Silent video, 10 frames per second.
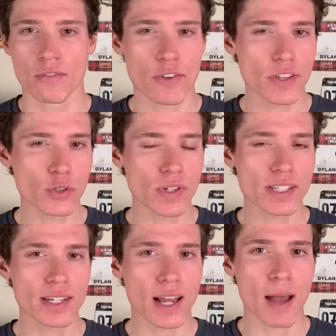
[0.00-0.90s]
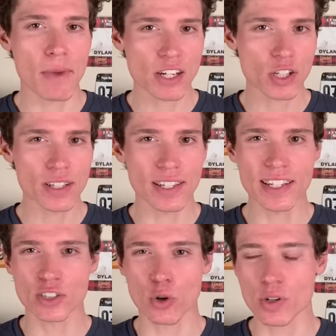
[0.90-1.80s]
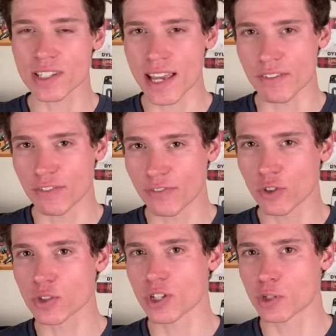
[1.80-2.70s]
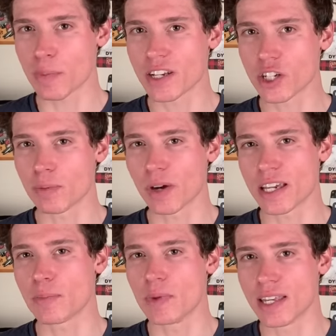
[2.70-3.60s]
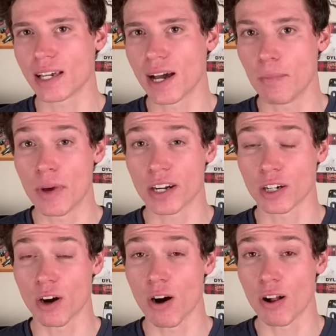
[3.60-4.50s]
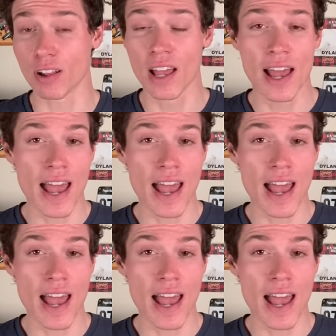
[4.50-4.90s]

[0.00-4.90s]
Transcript: For this reason, I'm actually leaning towards a full suspension bike being a better call.